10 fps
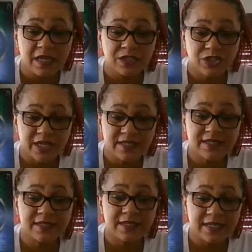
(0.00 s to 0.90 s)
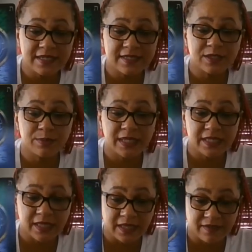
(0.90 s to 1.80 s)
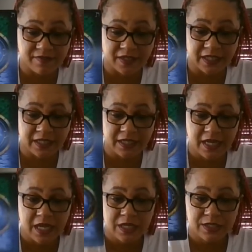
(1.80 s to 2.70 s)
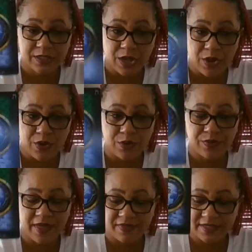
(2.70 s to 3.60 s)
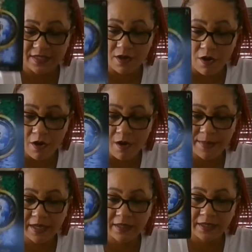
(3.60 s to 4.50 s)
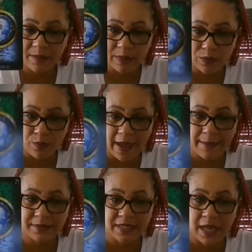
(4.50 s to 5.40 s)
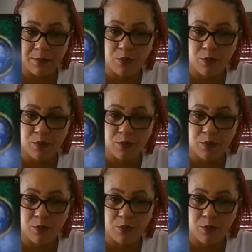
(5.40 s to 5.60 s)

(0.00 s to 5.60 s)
justice needs to be delivered so that this karma can be wrapped up.